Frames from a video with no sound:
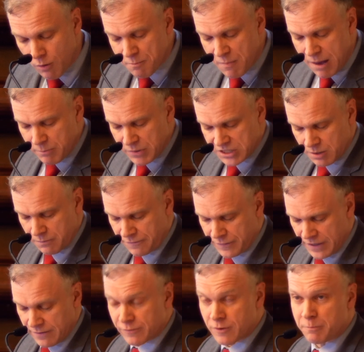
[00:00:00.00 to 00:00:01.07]
membership
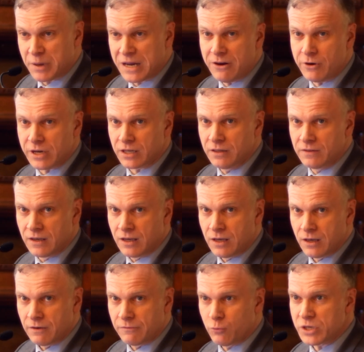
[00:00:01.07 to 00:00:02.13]
fee for a period
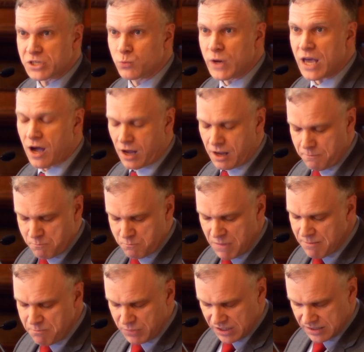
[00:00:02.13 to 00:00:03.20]
of which we aren't
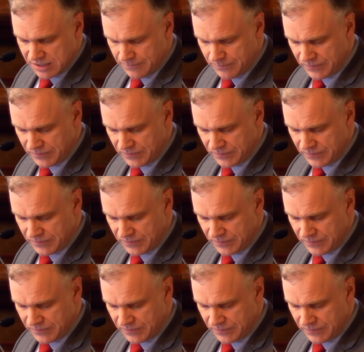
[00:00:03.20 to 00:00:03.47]
members.